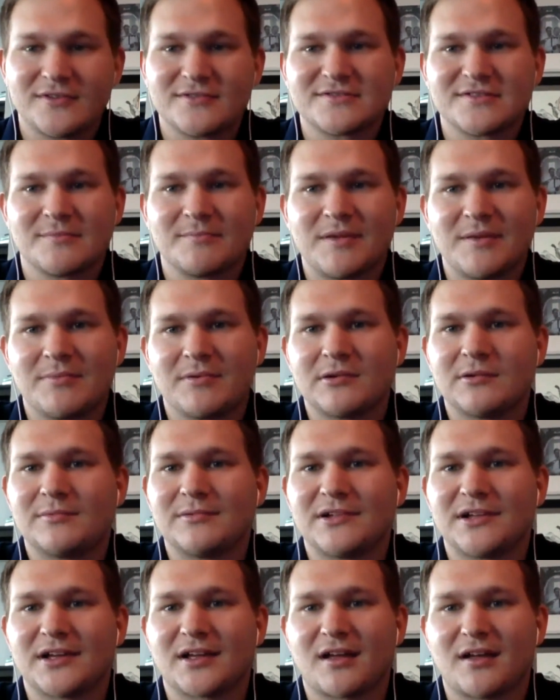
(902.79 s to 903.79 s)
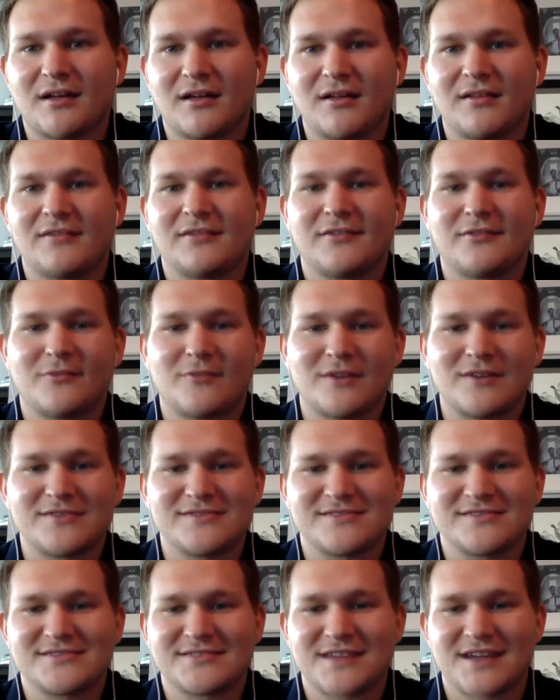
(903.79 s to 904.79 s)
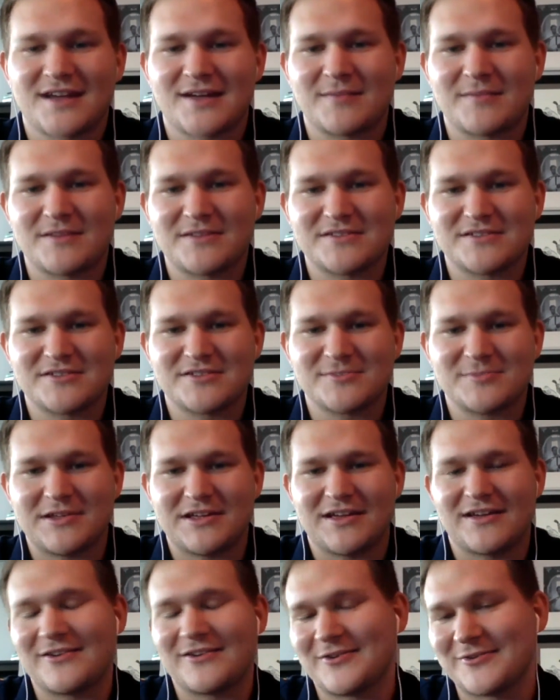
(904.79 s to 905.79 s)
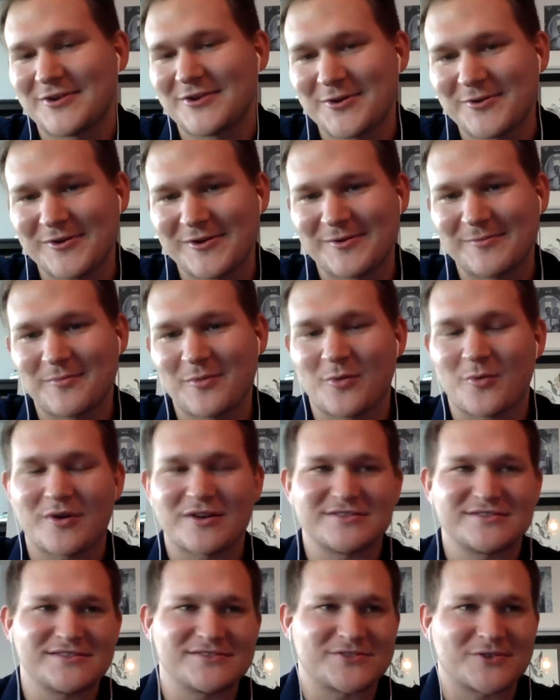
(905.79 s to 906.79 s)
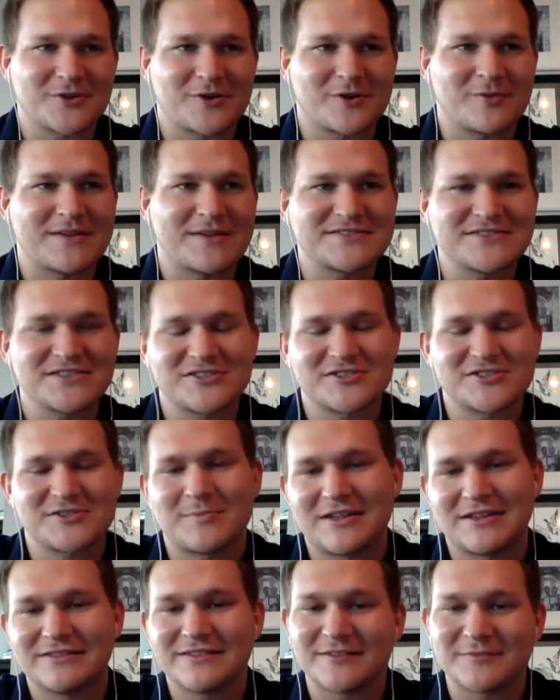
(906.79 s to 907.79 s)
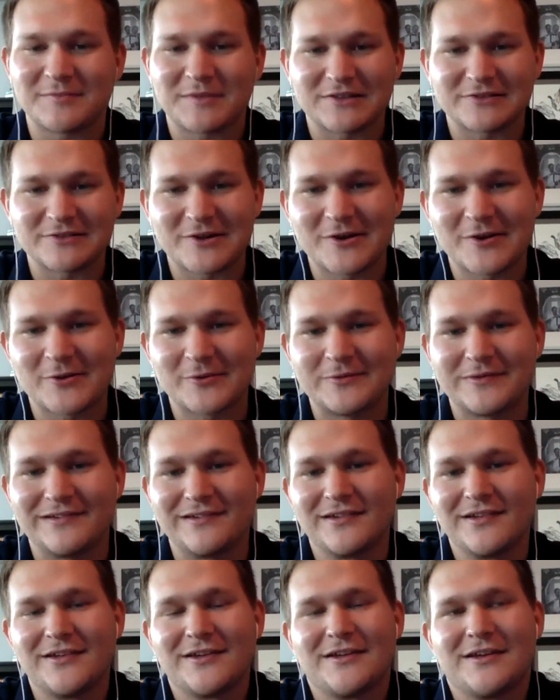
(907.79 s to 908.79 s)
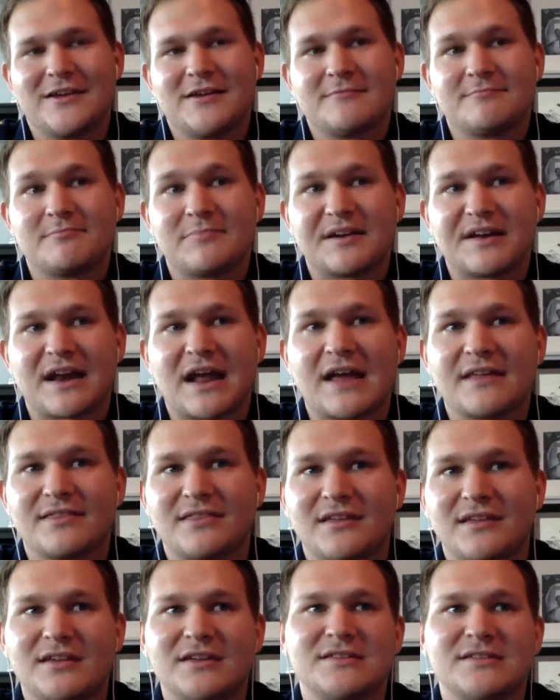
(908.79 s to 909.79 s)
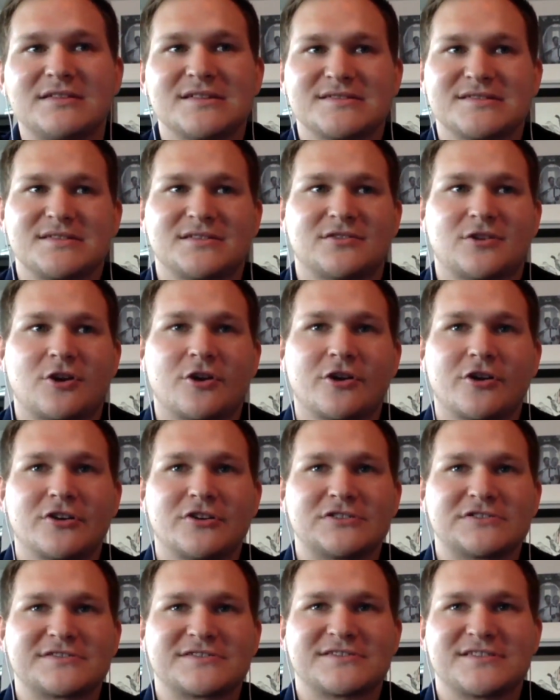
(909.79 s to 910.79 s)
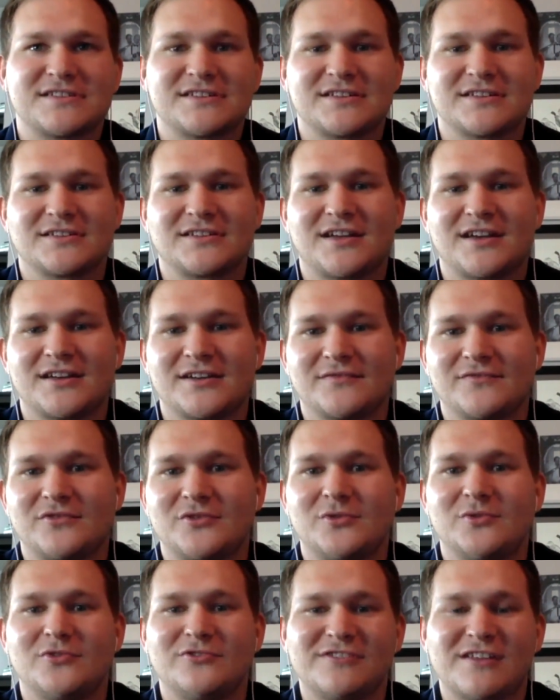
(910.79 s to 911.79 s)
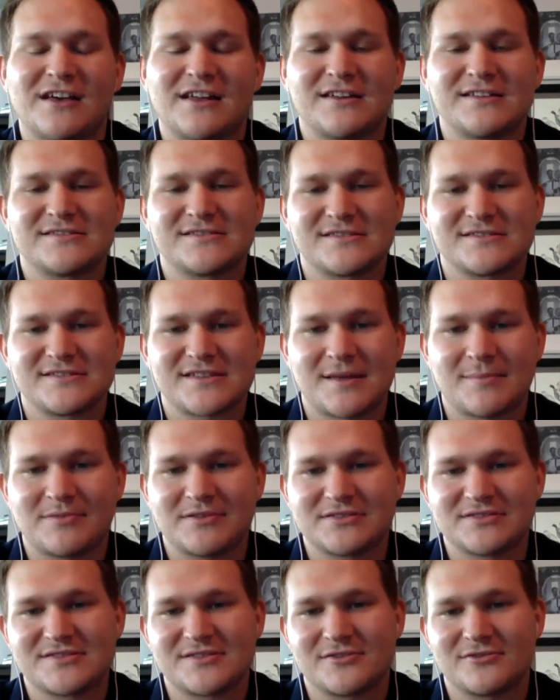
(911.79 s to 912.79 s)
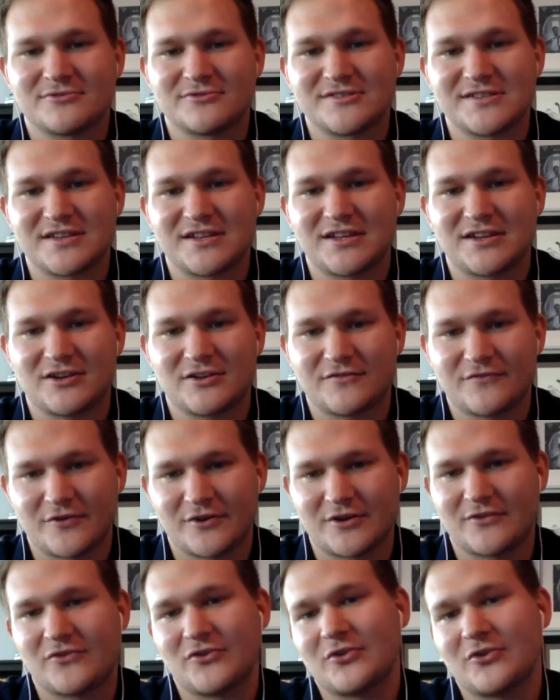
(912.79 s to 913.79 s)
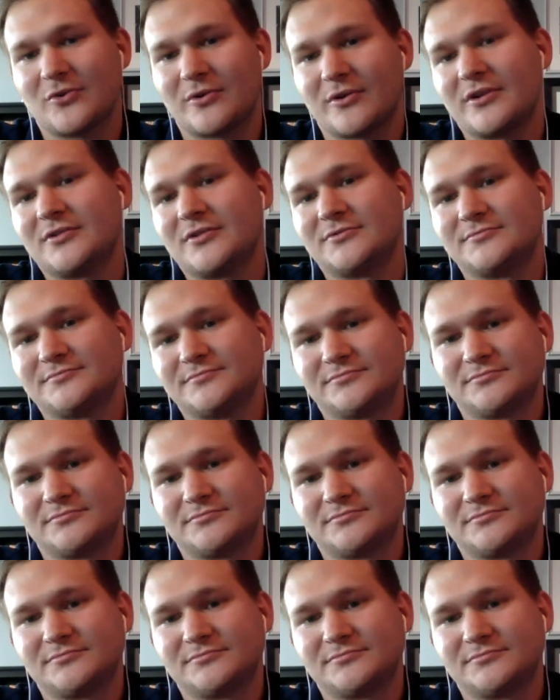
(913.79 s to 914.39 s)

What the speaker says: Some people will be like, oh, why does this guy message me? I don't know him. Why is this girl messaging me? Leave me alone. But I think it doesn't hurt to kind of use that as a stepping stone to get your foot in the door.